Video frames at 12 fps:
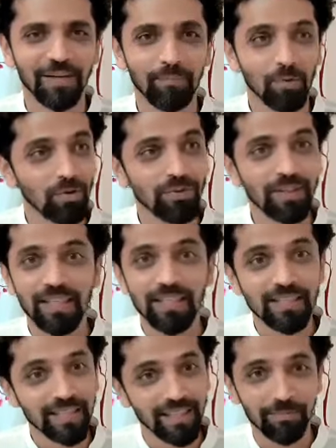
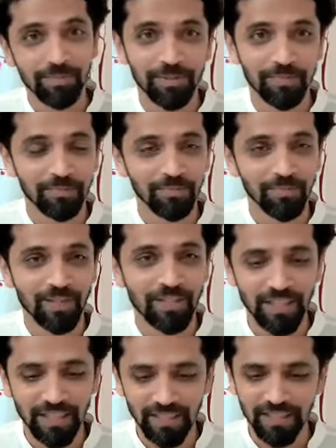Providence helps.
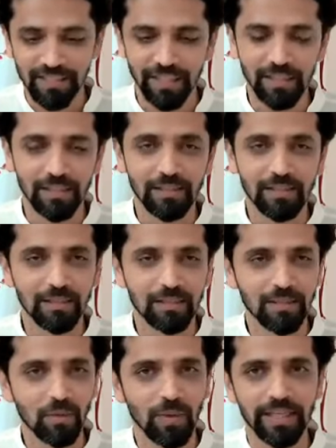See this
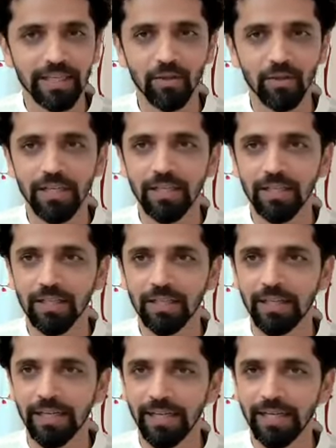intertwined or
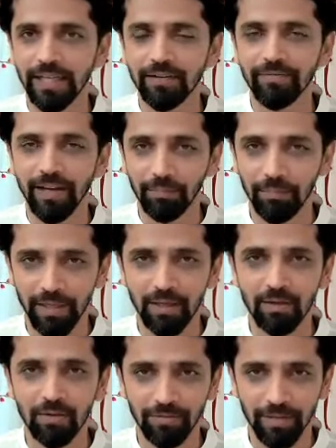interconnected
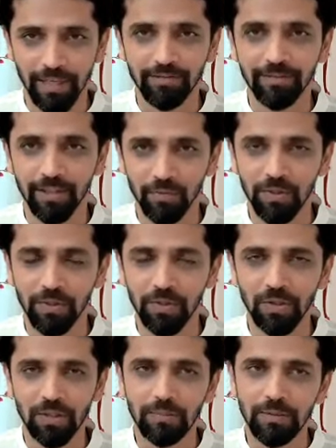fabric of life that we
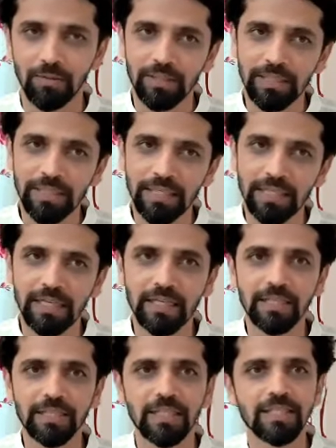talk about, it
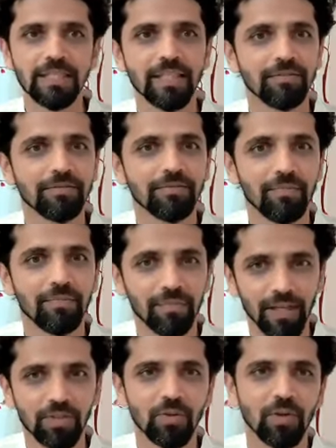intelligence enough.
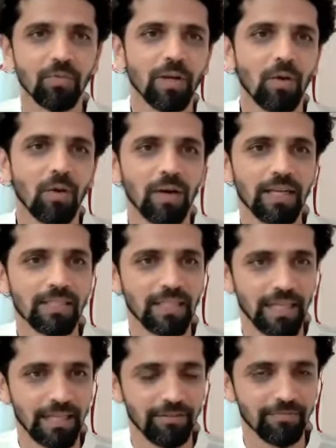That's what we call as
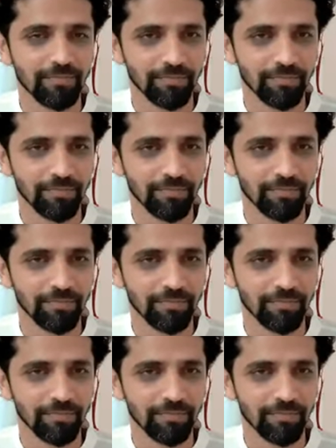life.